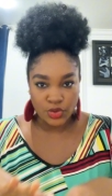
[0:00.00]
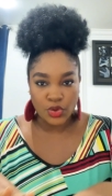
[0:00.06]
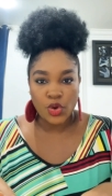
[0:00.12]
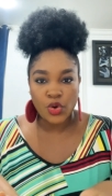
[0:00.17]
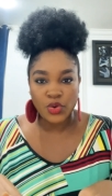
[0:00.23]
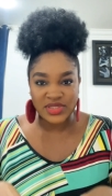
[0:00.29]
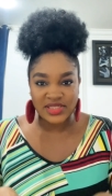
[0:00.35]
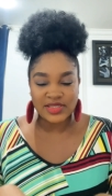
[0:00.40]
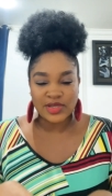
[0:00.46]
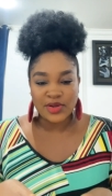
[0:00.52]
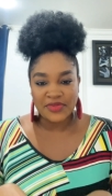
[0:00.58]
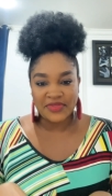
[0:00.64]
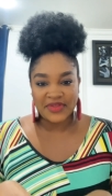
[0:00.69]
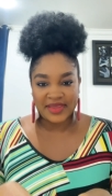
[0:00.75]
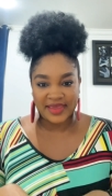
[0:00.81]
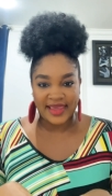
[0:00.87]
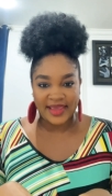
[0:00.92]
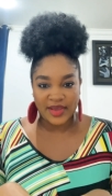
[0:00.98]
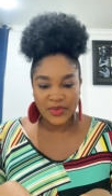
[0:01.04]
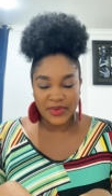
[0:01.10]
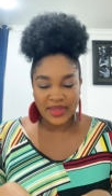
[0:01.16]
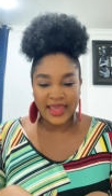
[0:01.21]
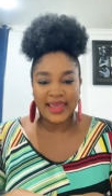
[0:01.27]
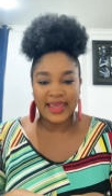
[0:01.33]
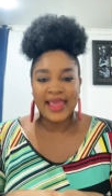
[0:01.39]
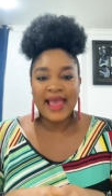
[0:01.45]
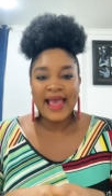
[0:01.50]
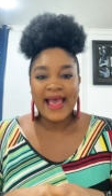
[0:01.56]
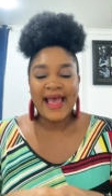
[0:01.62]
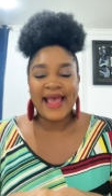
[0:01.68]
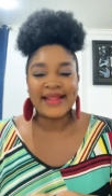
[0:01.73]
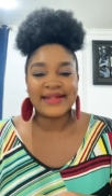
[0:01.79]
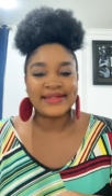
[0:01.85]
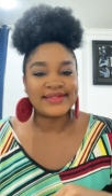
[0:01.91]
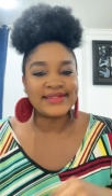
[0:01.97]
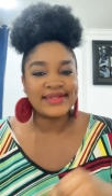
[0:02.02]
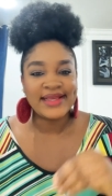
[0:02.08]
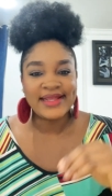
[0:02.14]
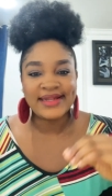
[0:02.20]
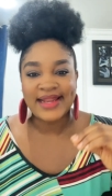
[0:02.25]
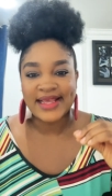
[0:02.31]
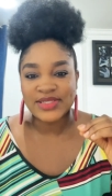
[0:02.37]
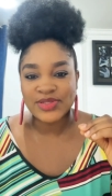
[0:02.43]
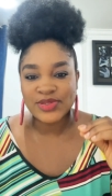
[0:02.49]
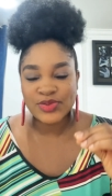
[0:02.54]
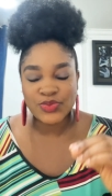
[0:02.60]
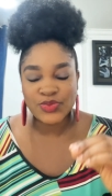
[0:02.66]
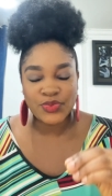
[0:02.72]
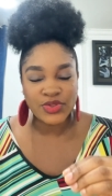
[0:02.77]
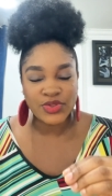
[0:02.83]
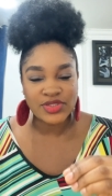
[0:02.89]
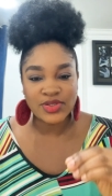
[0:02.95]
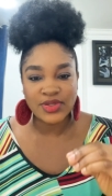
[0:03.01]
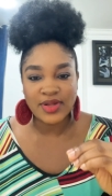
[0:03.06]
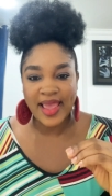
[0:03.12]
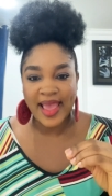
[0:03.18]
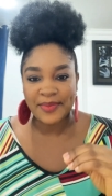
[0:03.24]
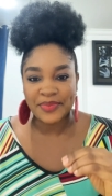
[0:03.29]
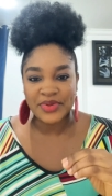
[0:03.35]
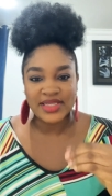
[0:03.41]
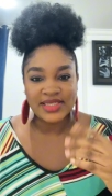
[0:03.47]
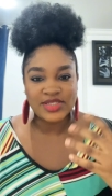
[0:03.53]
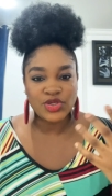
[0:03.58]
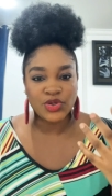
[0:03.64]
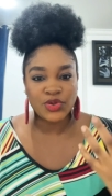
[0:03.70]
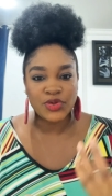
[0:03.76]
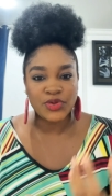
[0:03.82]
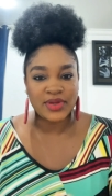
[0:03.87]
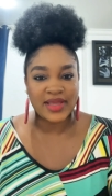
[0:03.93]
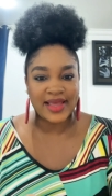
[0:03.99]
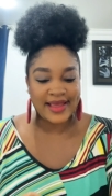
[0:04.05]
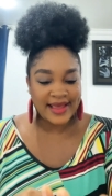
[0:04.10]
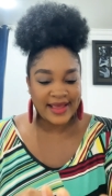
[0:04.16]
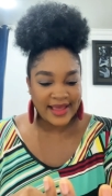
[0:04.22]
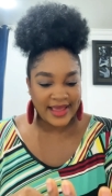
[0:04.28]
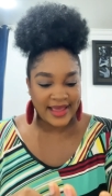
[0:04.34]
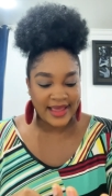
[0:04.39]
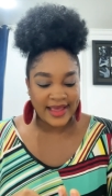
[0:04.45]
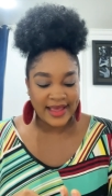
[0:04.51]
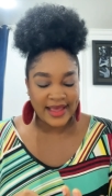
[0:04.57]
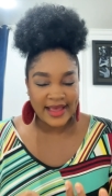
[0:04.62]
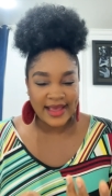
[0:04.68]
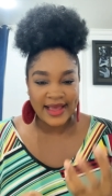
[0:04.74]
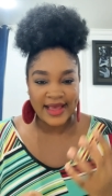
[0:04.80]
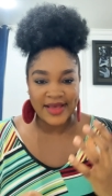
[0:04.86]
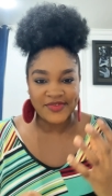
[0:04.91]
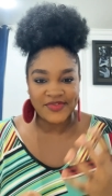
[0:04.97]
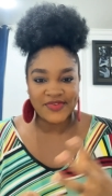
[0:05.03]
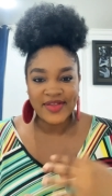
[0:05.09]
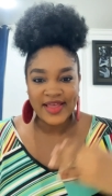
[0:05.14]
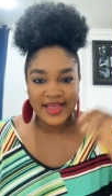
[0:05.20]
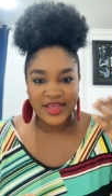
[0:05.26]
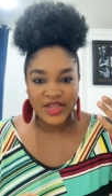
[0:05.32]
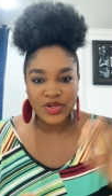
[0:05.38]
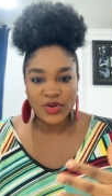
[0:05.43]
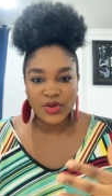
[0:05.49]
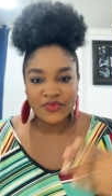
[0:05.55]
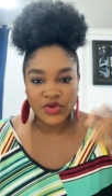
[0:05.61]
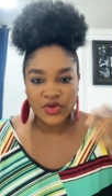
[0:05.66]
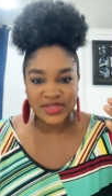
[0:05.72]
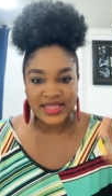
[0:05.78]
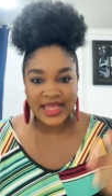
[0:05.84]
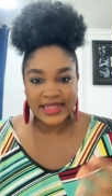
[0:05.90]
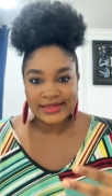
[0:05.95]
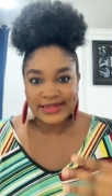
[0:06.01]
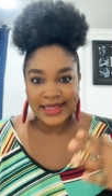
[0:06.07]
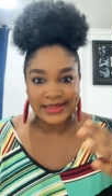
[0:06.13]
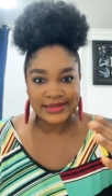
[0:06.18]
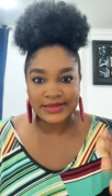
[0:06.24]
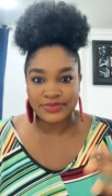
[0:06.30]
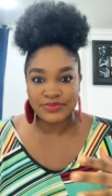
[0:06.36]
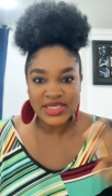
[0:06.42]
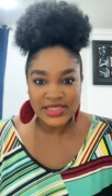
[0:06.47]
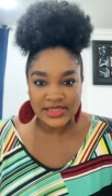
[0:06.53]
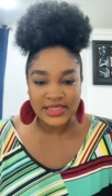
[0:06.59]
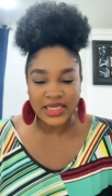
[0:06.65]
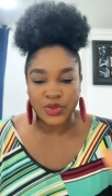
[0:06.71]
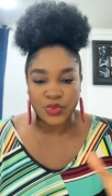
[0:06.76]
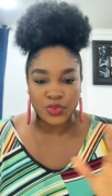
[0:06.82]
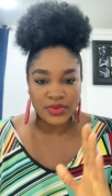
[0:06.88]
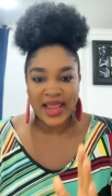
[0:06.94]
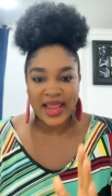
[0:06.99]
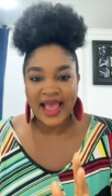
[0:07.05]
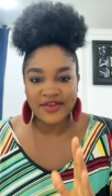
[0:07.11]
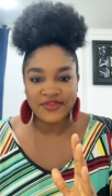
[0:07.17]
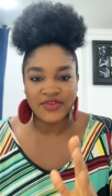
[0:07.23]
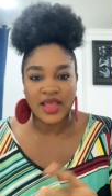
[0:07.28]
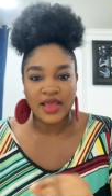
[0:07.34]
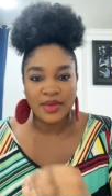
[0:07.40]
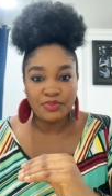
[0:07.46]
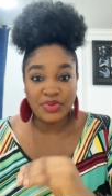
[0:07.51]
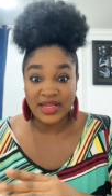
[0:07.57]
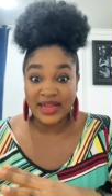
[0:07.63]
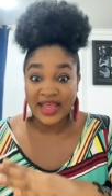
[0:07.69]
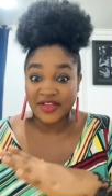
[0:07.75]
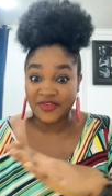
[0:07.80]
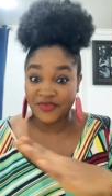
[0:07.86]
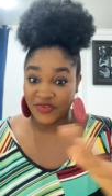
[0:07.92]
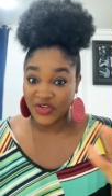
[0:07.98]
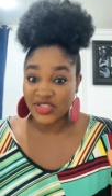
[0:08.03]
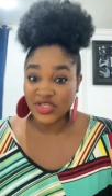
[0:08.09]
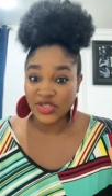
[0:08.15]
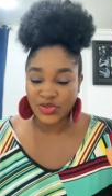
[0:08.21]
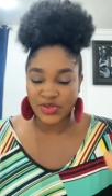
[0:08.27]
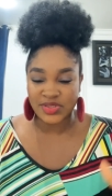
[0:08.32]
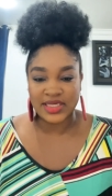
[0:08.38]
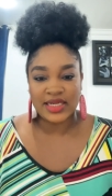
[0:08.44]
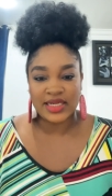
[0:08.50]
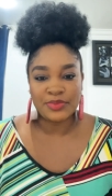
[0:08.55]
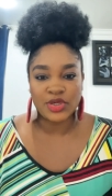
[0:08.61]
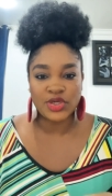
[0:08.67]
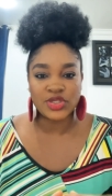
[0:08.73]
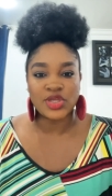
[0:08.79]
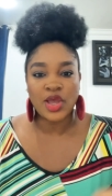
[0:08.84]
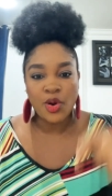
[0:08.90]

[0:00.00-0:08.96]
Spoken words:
coat it on the cake, okay? And that's what's going to happen is you're going to have, of course, that mistake would have been averted totally, because